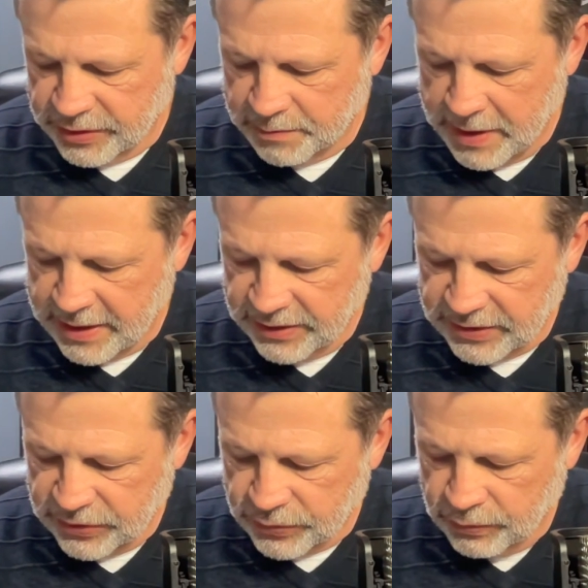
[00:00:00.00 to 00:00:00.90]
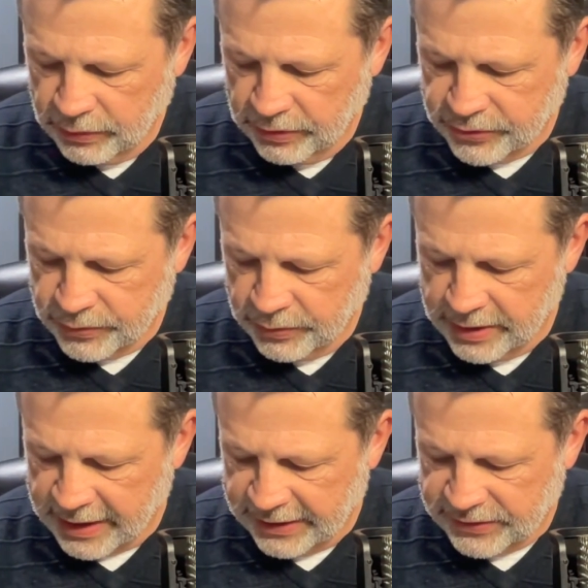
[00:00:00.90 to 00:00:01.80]
speaking says, Truly,
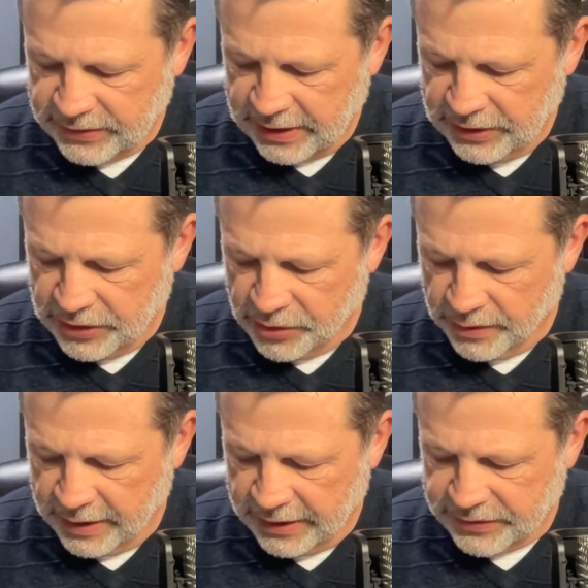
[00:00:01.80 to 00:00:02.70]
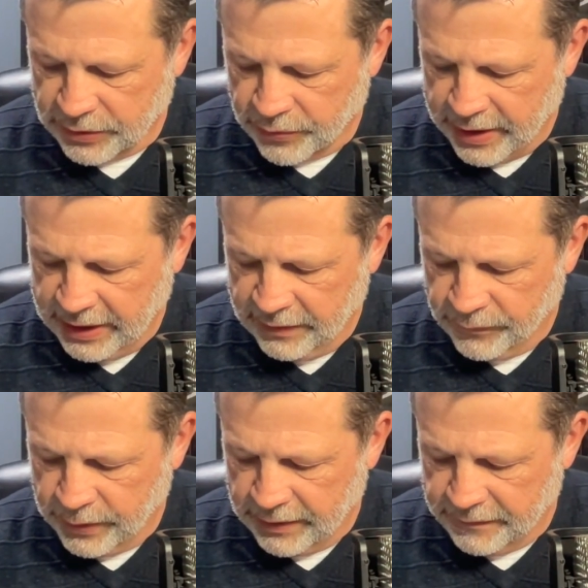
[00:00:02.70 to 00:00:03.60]
truly, I say to you, unless a grain of
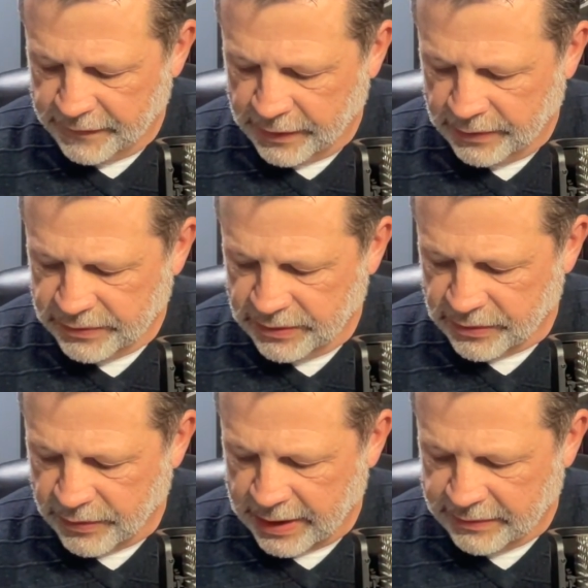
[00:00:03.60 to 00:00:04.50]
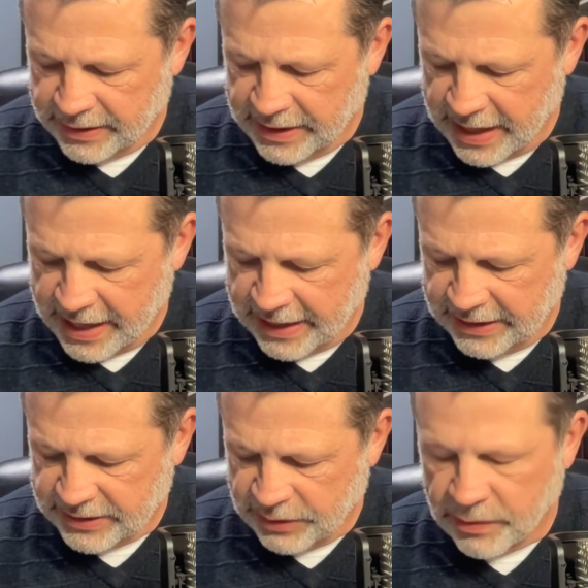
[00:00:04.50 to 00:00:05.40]
wheat falls on the ground and
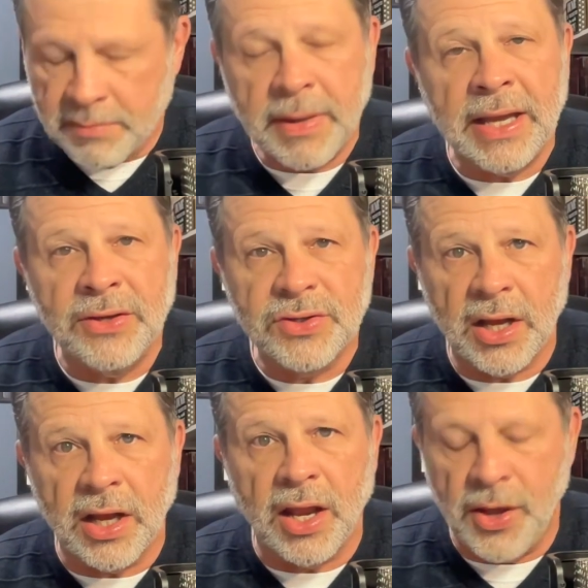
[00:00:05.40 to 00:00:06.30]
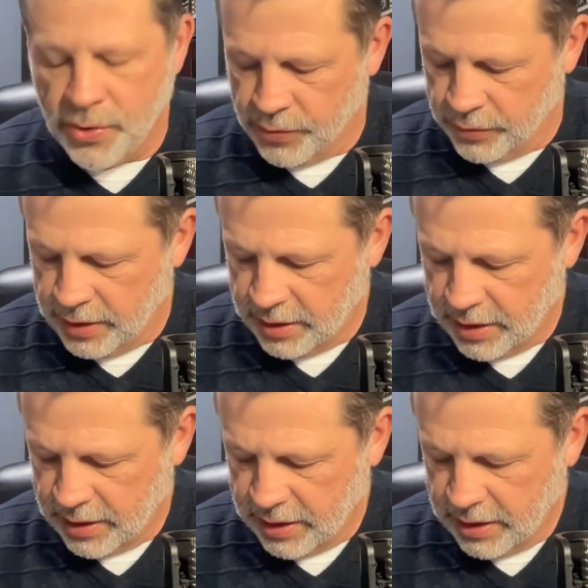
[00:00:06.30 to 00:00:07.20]
dies, it remains alone.
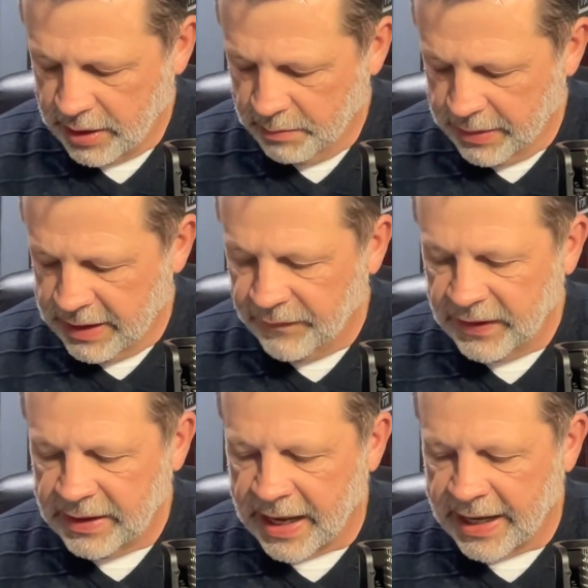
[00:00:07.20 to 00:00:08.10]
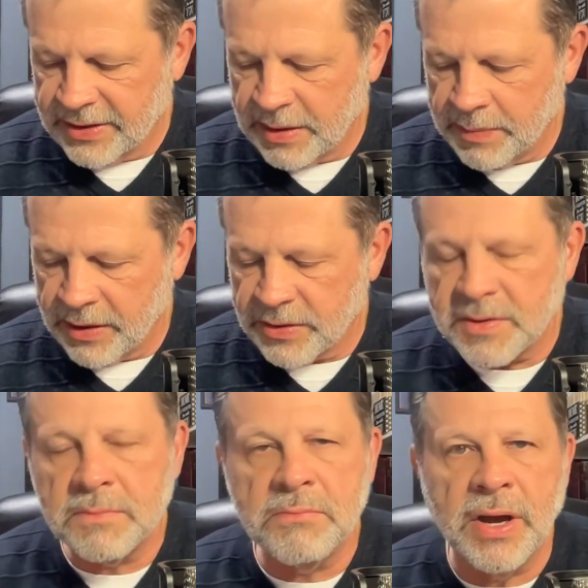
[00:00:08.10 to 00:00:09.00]
But if it dies, it
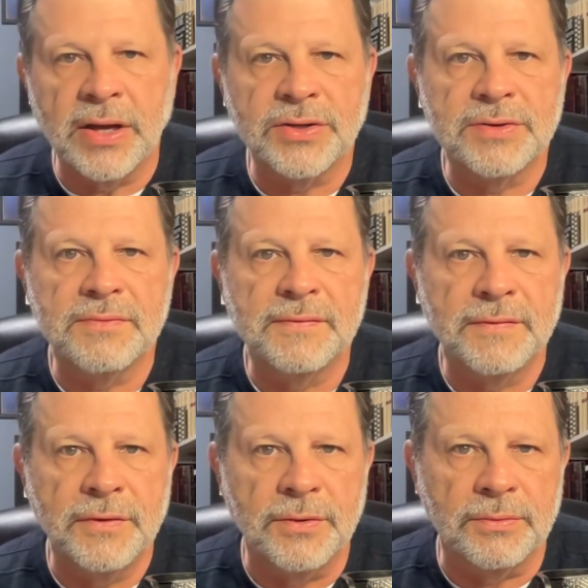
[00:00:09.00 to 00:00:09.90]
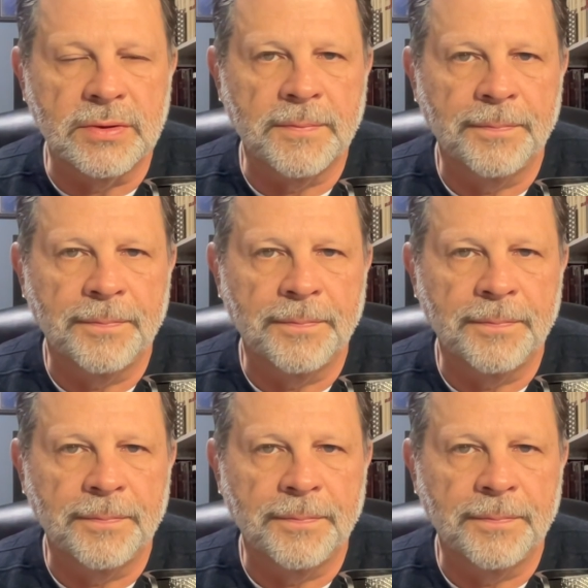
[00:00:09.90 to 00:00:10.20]
bears much fruit.